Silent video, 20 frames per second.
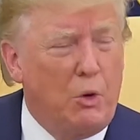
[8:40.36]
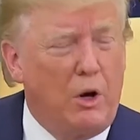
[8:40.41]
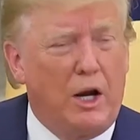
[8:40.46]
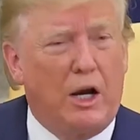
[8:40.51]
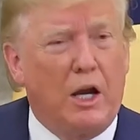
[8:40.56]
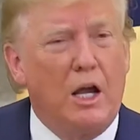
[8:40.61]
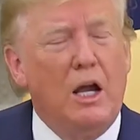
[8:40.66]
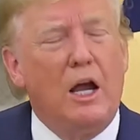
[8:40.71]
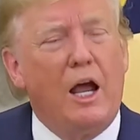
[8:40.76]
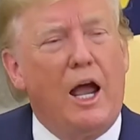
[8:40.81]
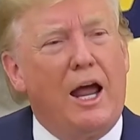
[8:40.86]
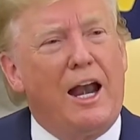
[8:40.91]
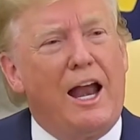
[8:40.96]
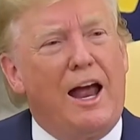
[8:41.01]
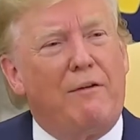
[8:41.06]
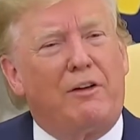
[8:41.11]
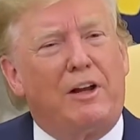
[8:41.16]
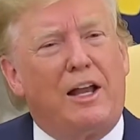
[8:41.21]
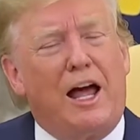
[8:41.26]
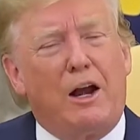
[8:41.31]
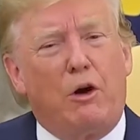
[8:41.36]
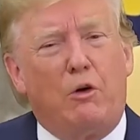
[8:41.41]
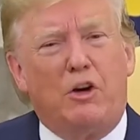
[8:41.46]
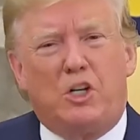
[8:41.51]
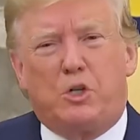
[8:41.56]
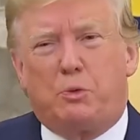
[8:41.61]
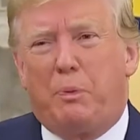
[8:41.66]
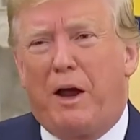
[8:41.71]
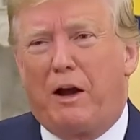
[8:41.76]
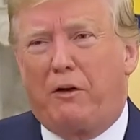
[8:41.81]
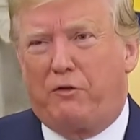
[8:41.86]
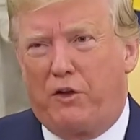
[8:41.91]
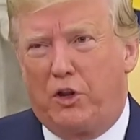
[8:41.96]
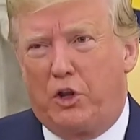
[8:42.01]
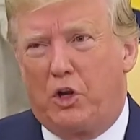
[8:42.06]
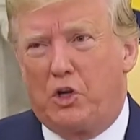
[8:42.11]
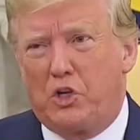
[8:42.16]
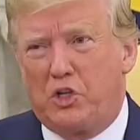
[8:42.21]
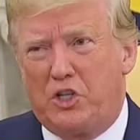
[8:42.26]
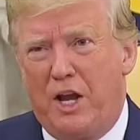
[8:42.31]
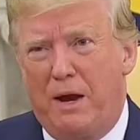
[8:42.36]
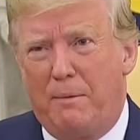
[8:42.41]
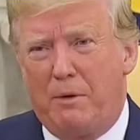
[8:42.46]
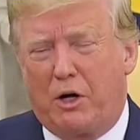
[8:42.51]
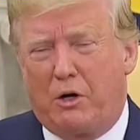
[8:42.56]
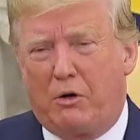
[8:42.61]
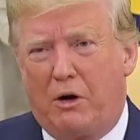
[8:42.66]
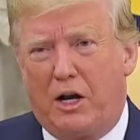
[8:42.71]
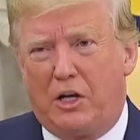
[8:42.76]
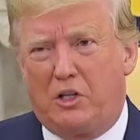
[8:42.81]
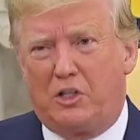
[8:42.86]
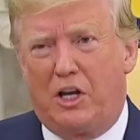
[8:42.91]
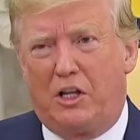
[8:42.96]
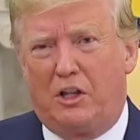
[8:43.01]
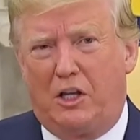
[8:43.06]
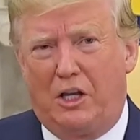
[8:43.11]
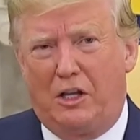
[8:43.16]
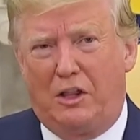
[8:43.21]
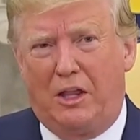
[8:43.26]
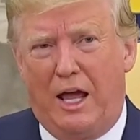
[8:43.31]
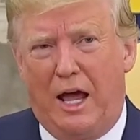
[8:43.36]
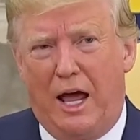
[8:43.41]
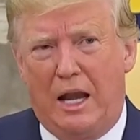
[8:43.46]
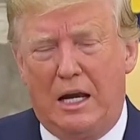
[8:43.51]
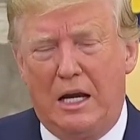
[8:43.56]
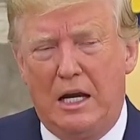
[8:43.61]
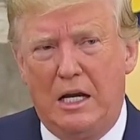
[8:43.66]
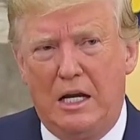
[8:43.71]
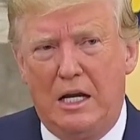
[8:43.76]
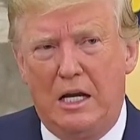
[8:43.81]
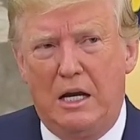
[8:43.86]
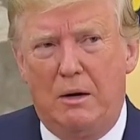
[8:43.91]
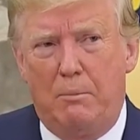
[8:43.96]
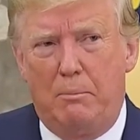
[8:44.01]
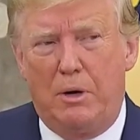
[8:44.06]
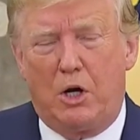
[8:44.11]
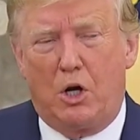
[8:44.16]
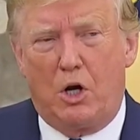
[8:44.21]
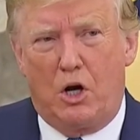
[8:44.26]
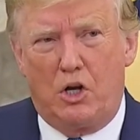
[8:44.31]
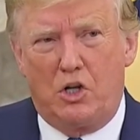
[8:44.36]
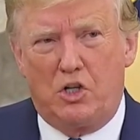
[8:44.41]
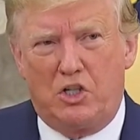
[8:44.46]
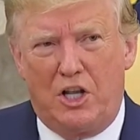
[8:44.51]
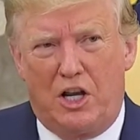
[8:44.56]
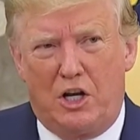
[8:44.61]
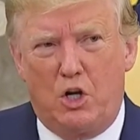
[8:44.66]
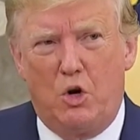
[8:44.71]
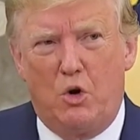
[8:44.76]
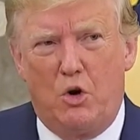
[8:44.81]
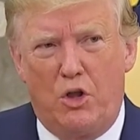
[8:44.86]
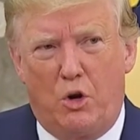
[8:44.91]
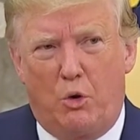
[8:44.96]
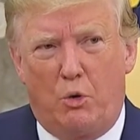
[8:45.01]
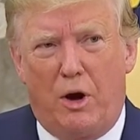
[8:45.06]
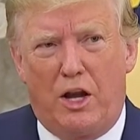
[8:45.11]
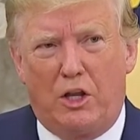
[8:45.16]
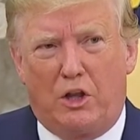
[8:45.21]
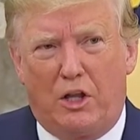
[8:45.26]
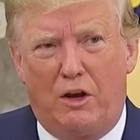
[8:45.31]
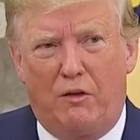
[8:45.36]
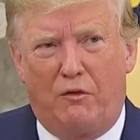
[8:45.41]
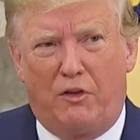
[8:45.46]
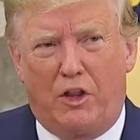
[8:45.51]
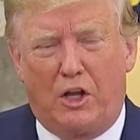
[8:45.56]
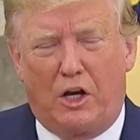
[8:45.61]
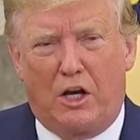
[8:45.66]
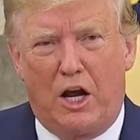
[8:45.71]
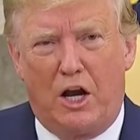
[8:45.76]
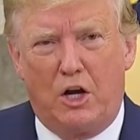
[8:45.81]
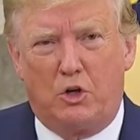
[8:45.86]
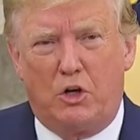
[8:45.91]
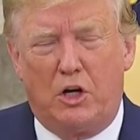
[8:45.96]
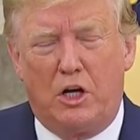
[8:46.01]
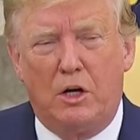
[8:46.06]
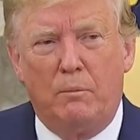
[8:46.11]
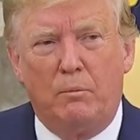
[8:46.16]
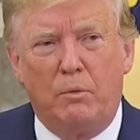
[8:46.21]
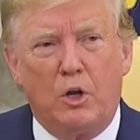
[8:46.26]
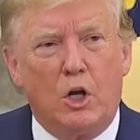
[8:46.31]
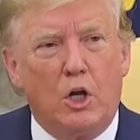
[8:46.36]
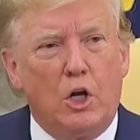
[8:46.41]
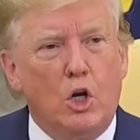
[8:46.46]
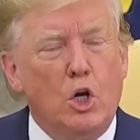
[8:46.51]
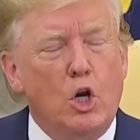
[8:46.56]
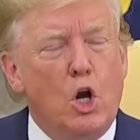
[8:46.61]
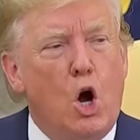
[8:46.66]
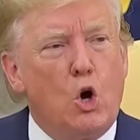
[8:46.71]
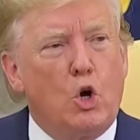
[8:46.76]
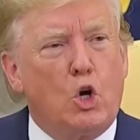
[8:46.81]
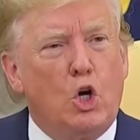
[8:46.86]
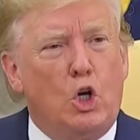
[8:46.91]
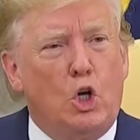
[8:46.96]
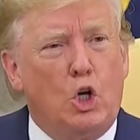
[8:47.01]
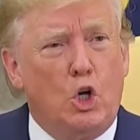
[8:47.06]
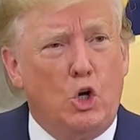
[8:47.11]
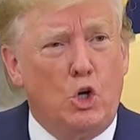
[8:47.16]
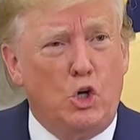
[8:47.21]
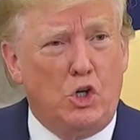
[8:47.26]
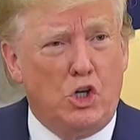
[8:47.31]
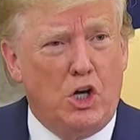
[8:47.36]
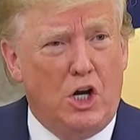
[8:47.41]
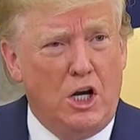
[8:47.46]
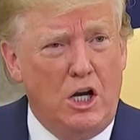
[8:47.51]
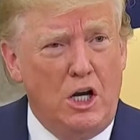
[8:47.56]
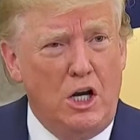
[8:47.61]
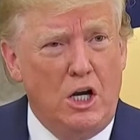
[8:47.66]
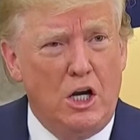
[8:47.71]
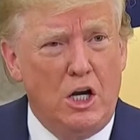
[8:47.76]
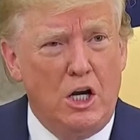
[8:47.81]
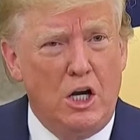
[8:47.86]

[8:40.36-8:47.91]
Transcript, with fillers: week. And I have a lot of respect for those Democrats that did that, because they're doing the right thing for the country. No collusion,